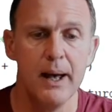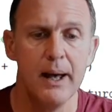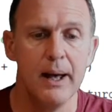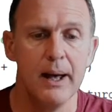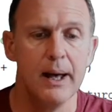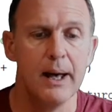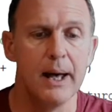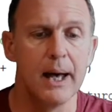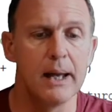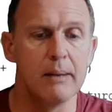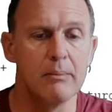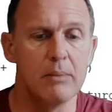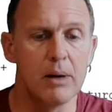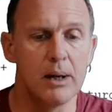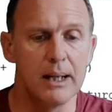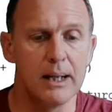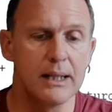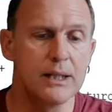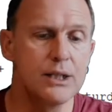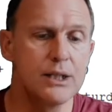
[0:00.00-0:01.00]
and my
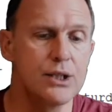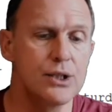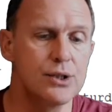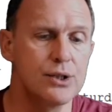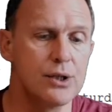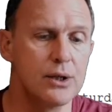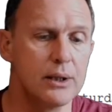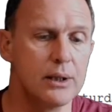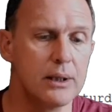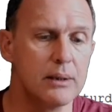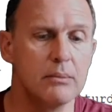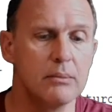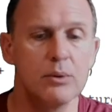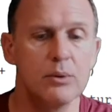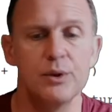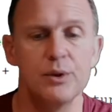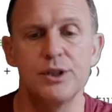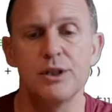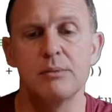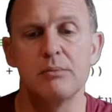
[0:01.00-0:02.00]
end time, which
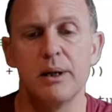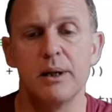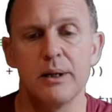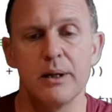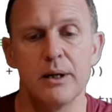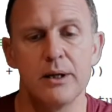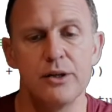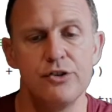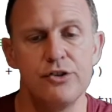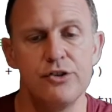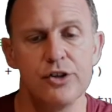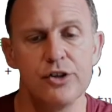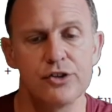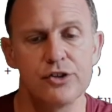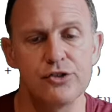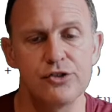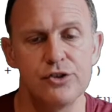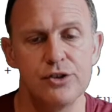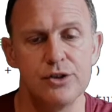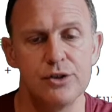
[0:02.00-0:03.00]
is my
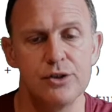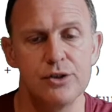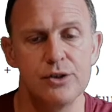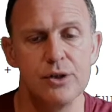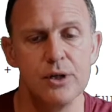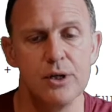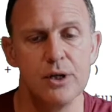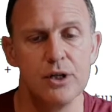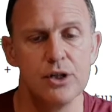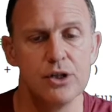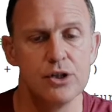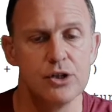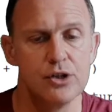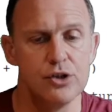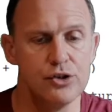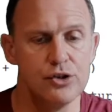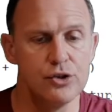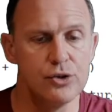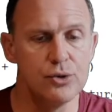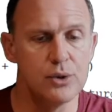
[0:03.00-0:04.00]
adjusted
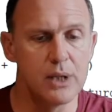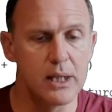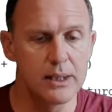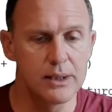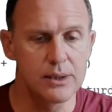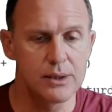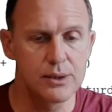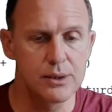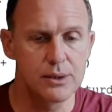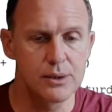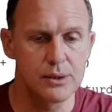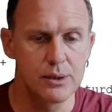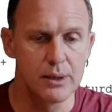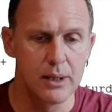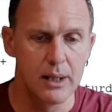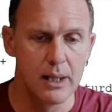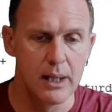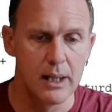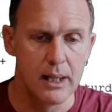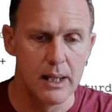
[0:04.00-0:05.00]
due date.
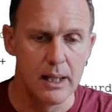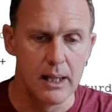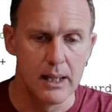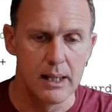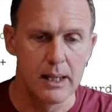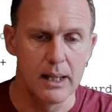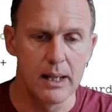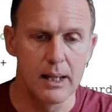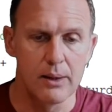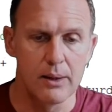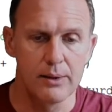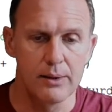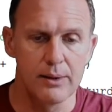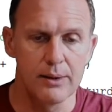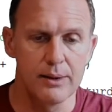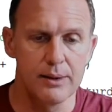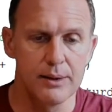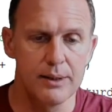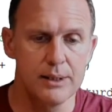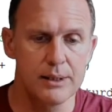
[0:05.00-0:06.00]
Now
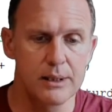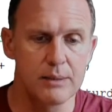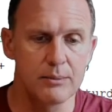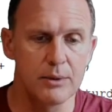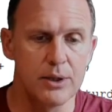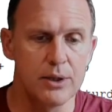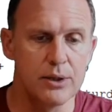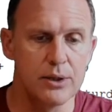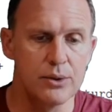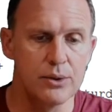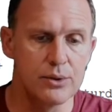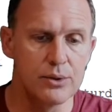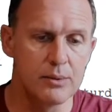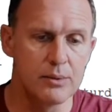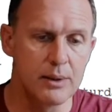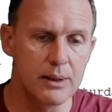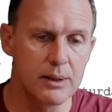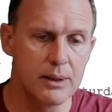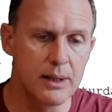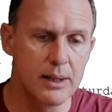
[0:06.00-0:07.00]
these I'm going to use. Now
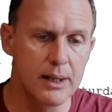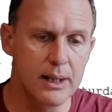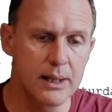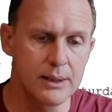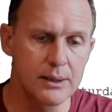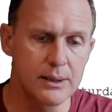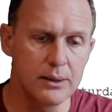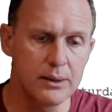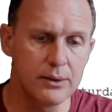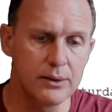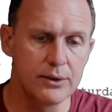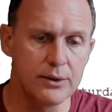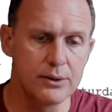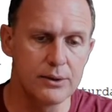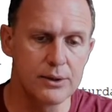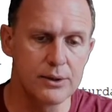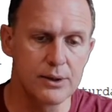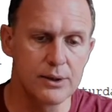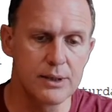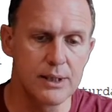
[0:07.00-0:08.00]
next thing I do is
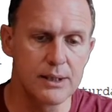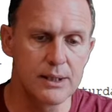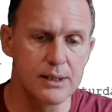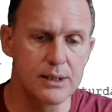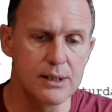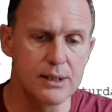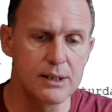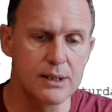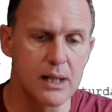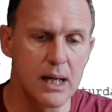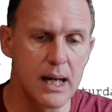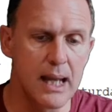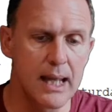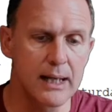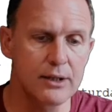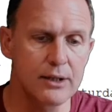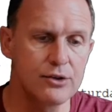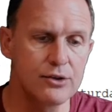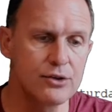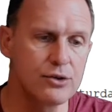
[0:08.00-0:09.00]
I then
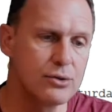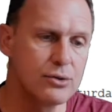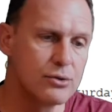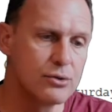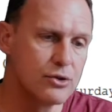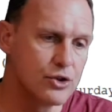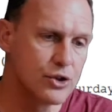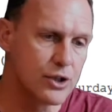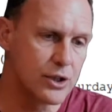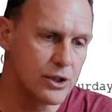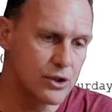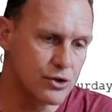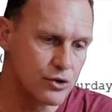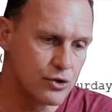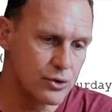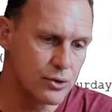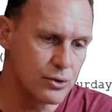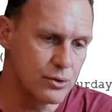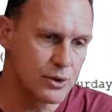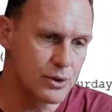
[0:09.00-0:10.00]
select sheet
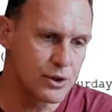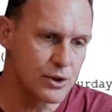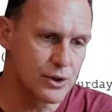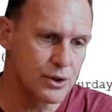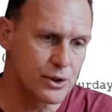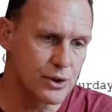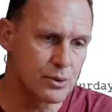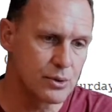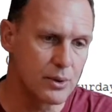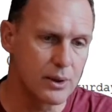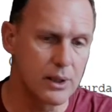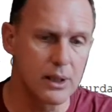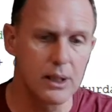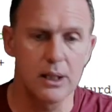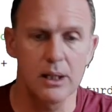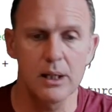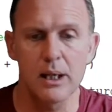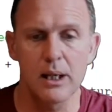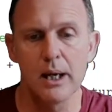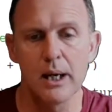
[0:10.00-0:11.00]
2, which is this one here,
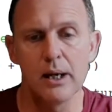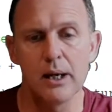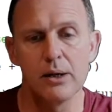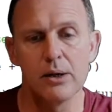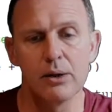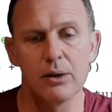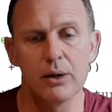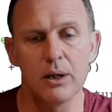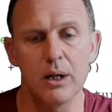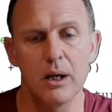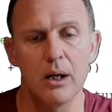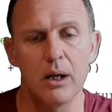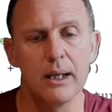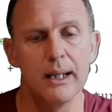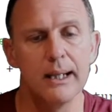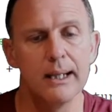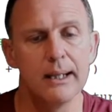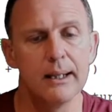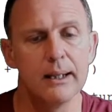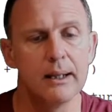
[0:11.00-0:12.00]
and I
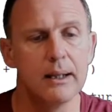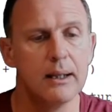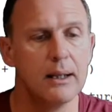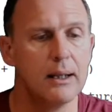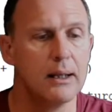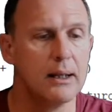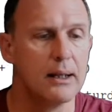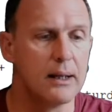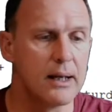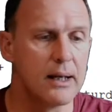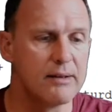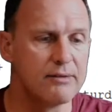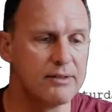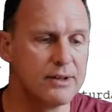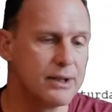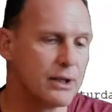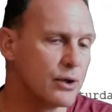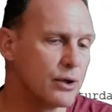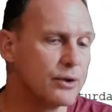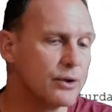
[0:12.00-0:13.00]
clear everything
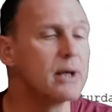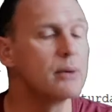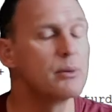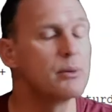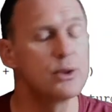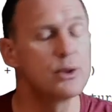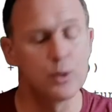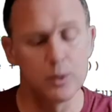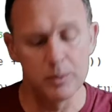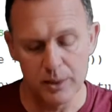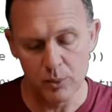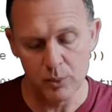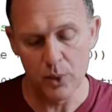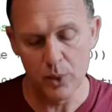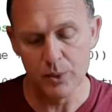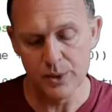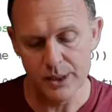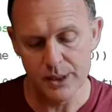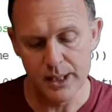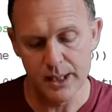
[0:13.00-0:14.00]
on there, which will be what
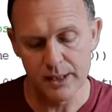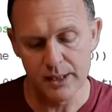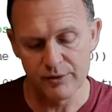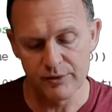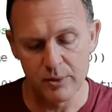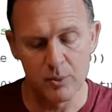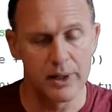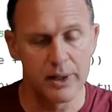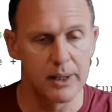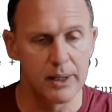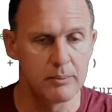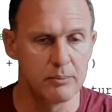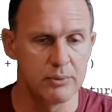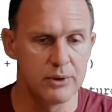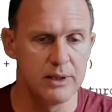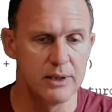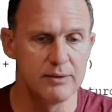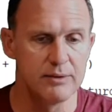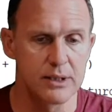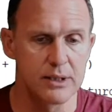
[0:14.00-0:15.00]
was there from when I
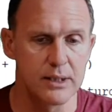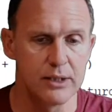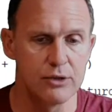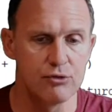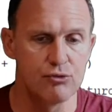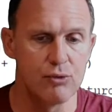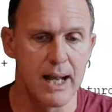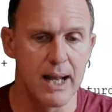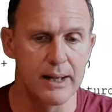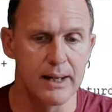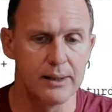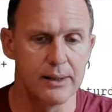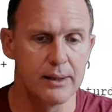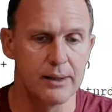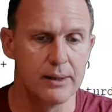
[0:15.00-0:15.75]
previously ran